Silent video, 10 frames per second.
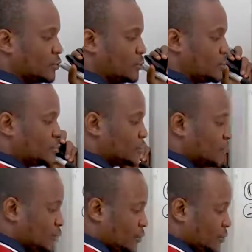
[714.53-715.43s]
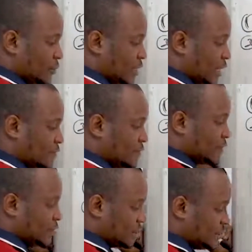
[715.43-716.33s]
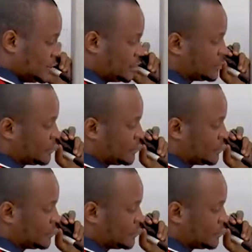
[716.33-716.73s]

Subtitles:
Open. So we always have 0.